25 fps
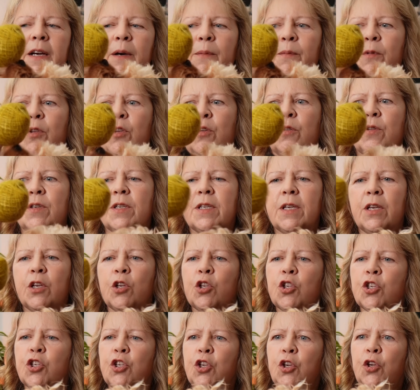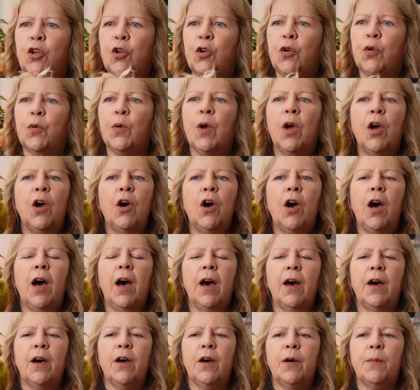up using two,
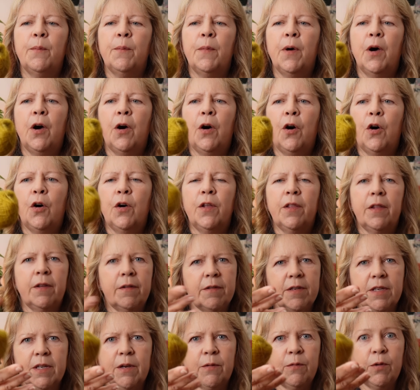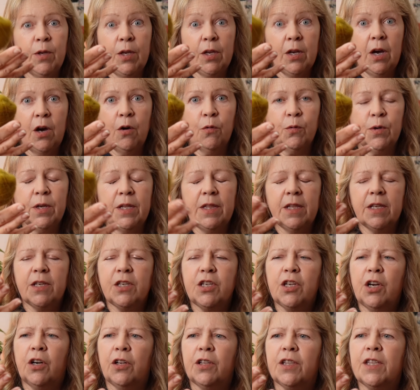so holding
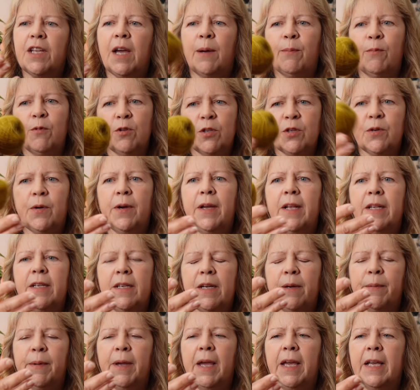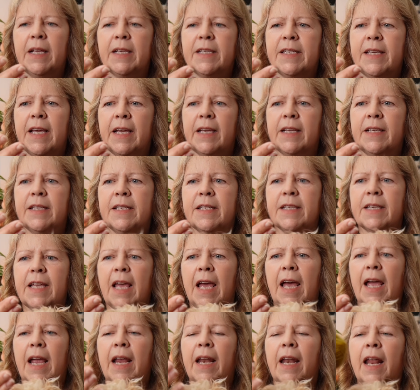this yarn double, so I ended up getting a second
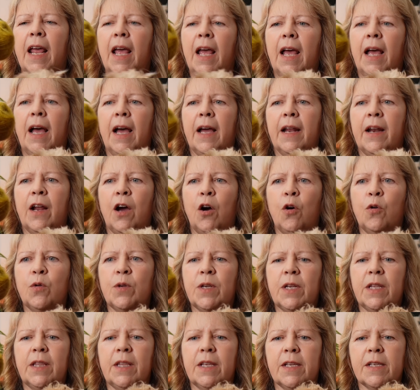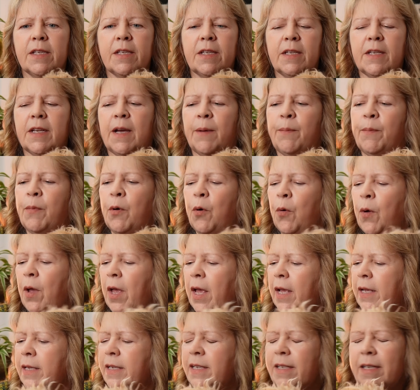skein and holding this double.
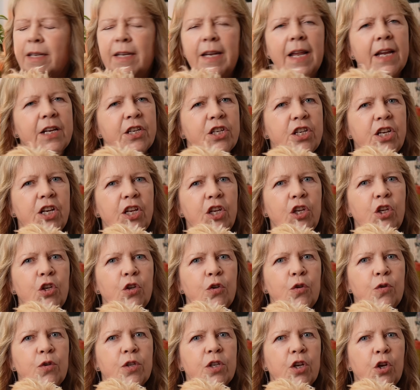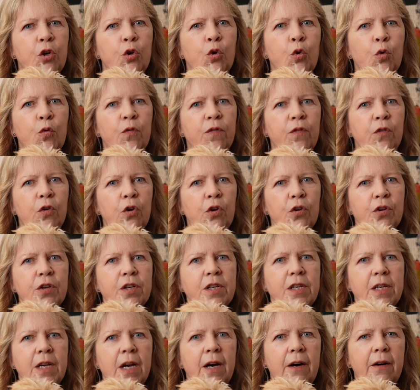I didn't actually use an awful lot
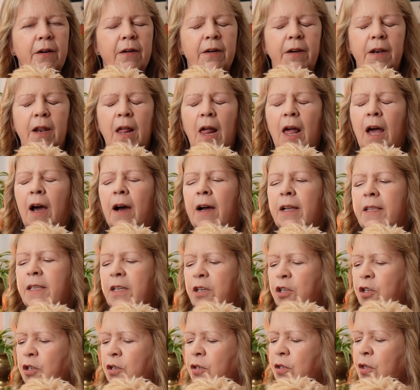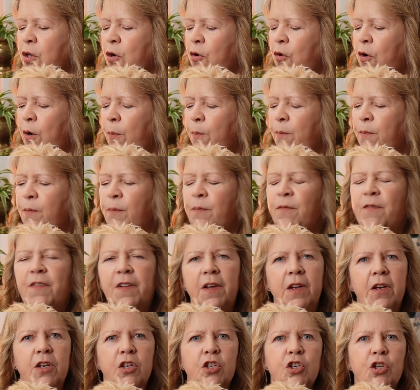of yarn. I did use the crop
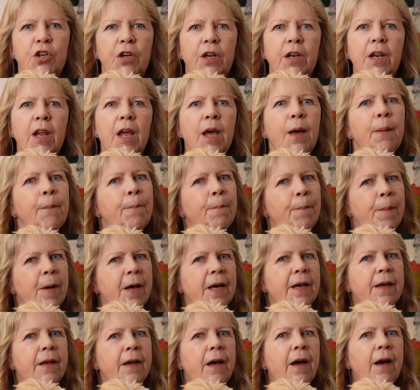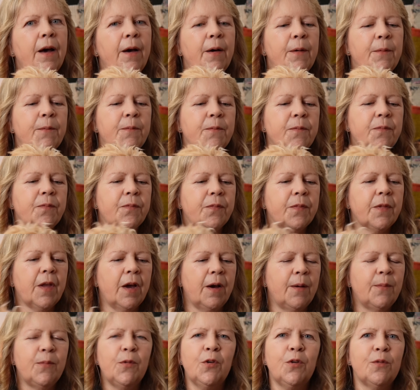version, but I'm
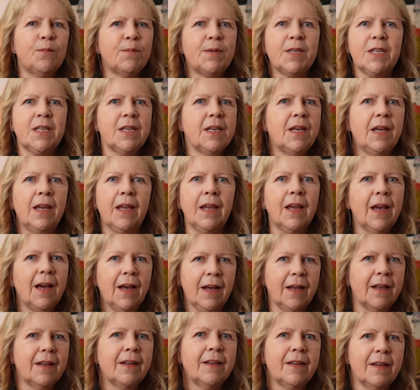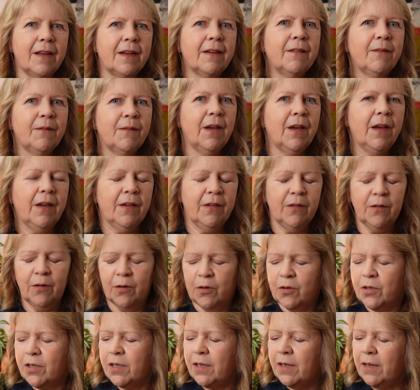not petite, and
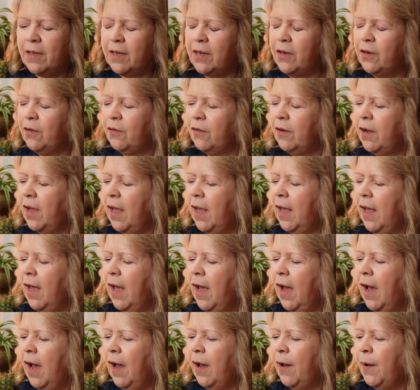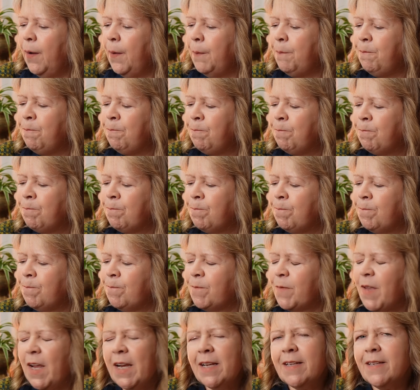no, certainly not,
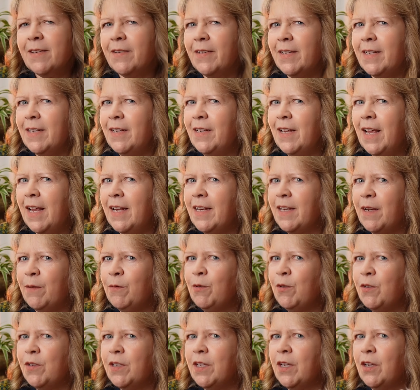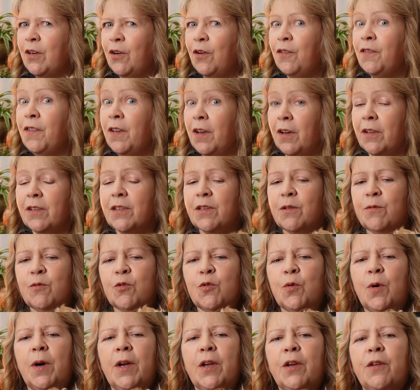so I didn't end up using a lot of yarn, so it was
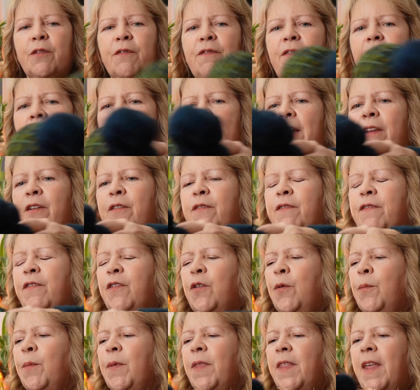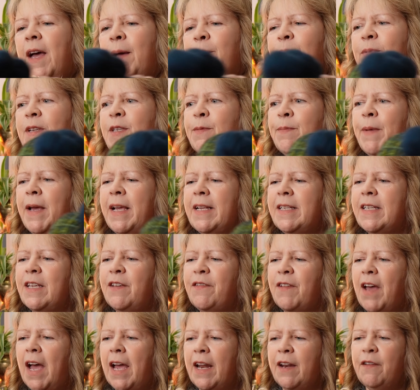quite good value from that
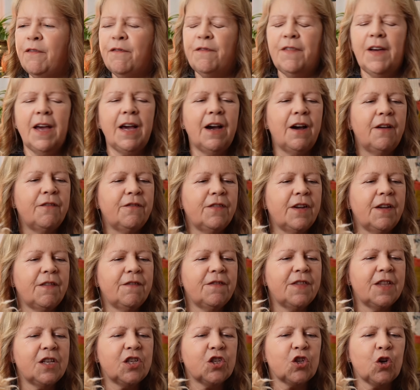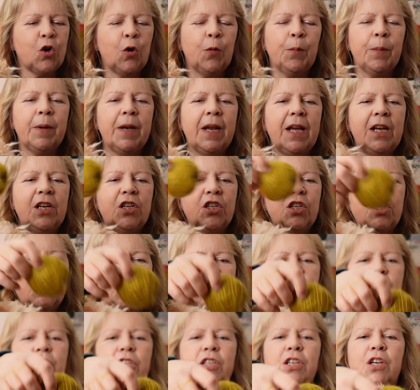perspective. And in fact, I've loved this combination
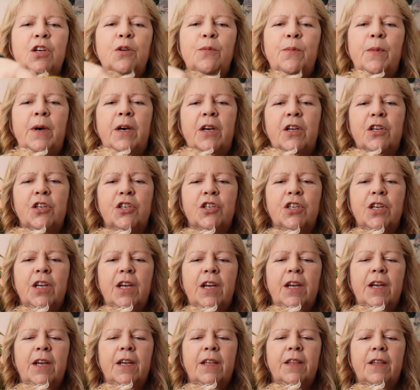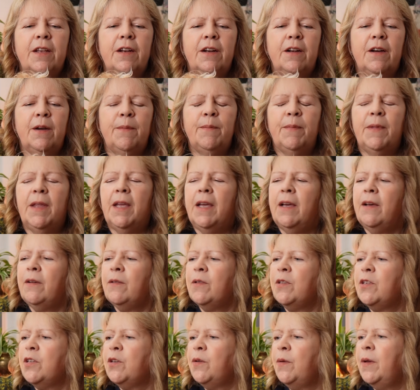so much that I'm now
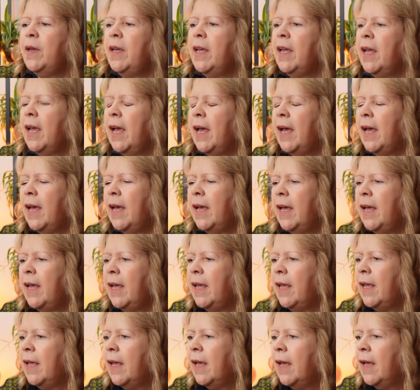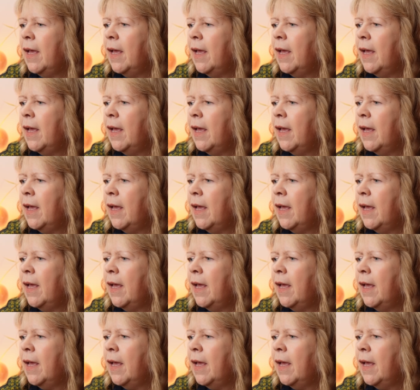doing a